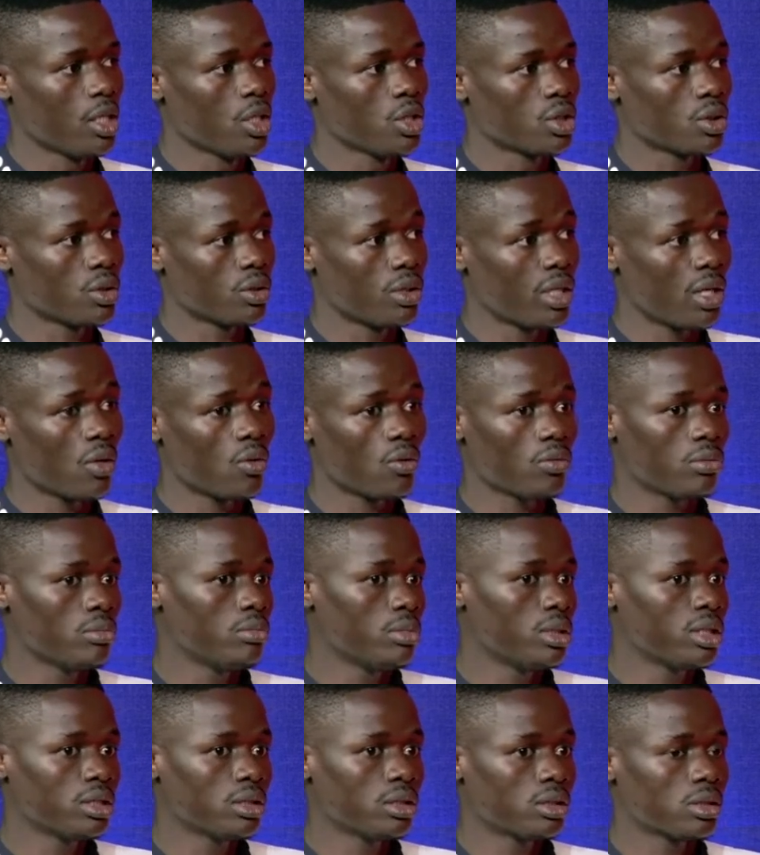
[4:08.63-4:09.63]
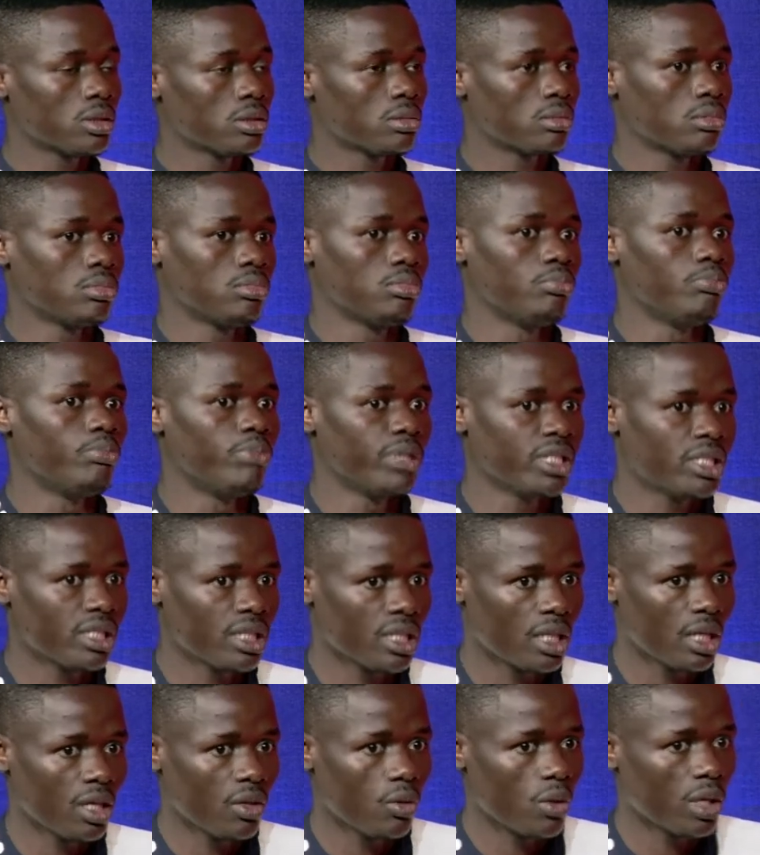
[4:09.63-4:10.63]
Mm-hmm. So that, that's
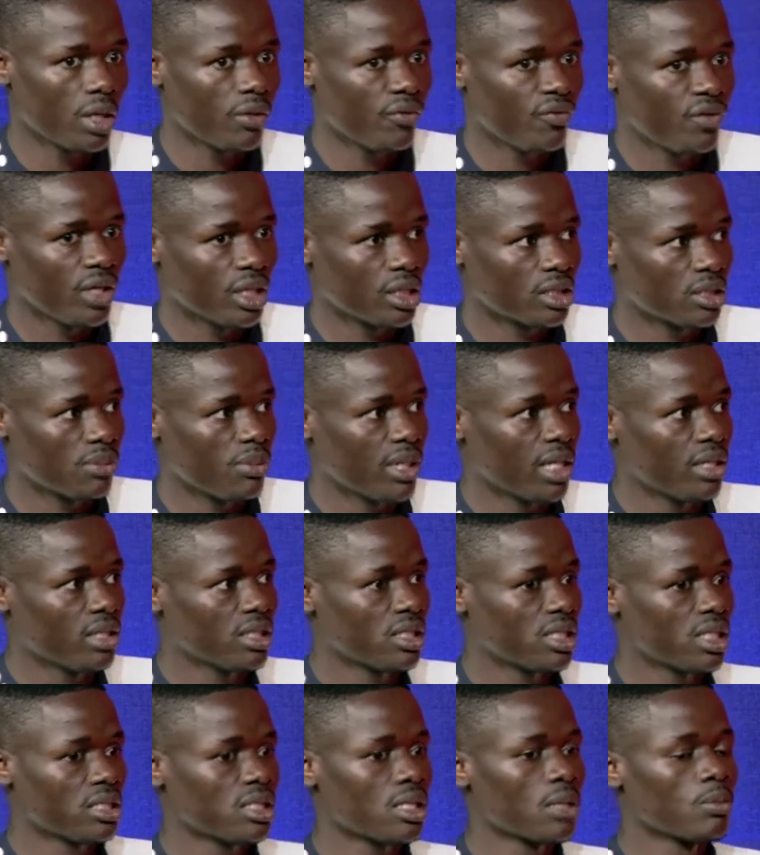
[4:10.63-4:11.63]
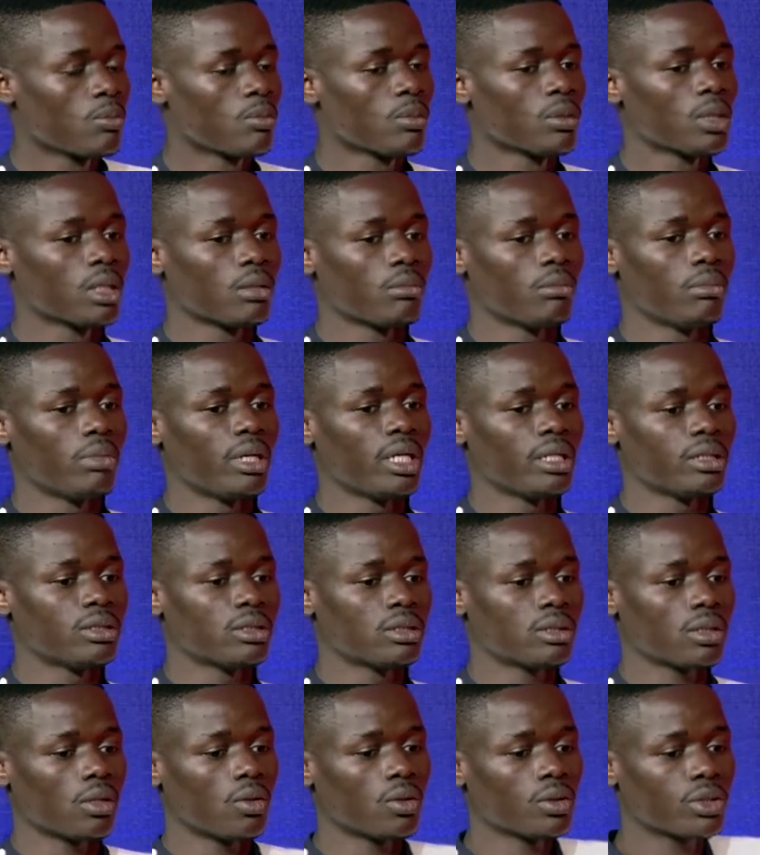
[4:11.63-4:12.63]
basically one of the experiences, mm-hmm.
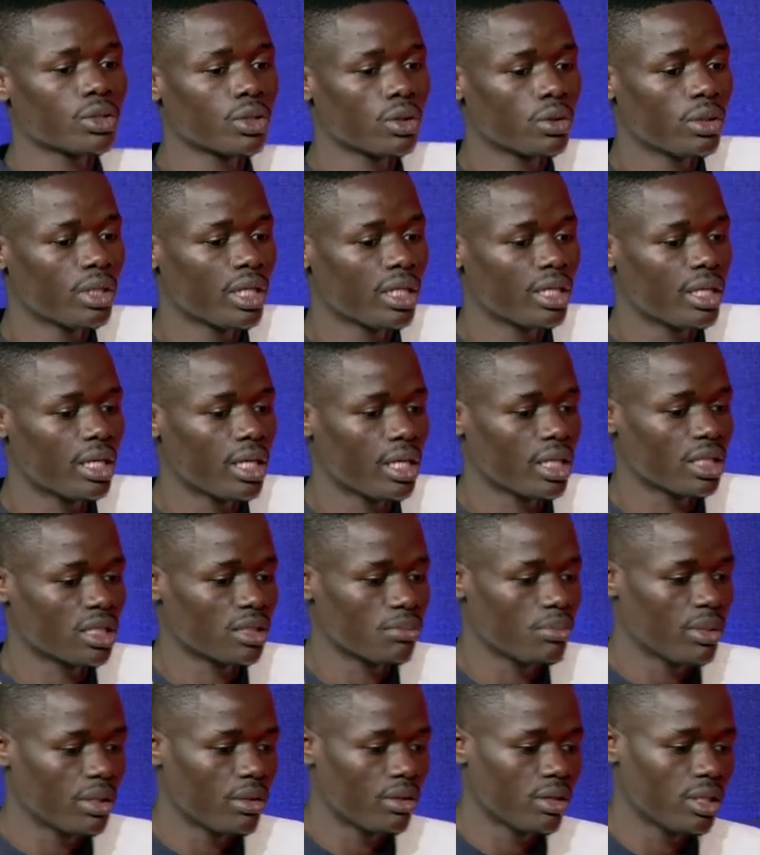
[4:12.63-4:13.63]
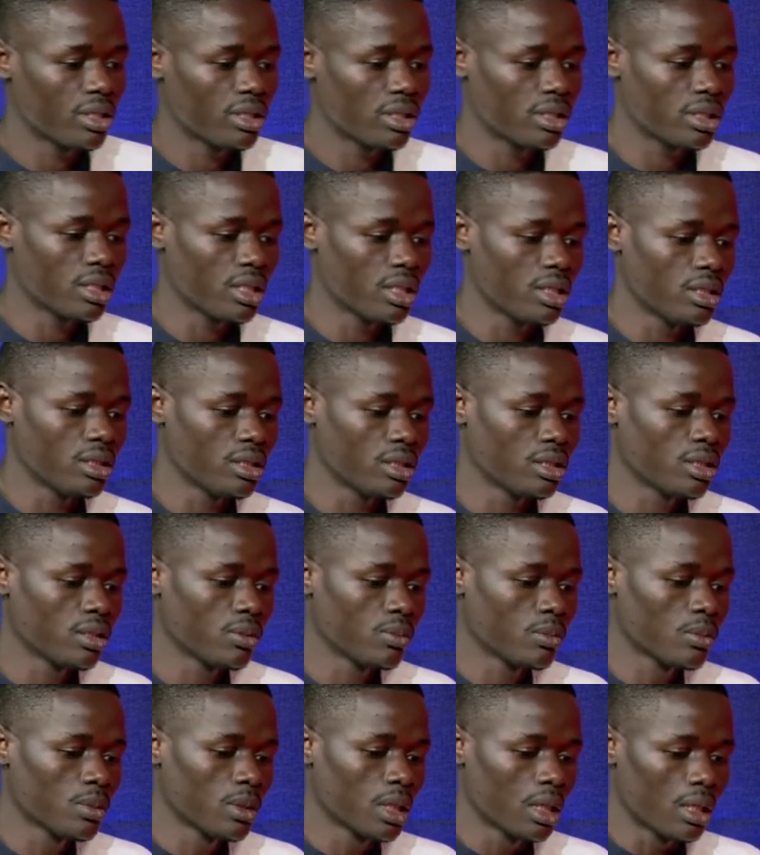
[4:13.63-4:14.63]
but also the other experience
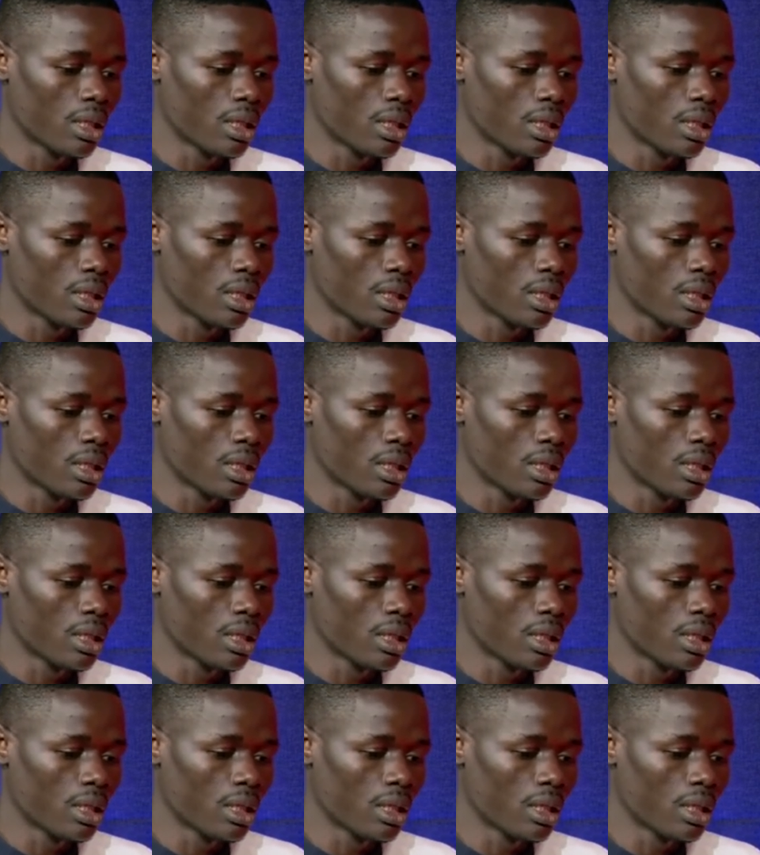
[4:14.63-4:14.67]
is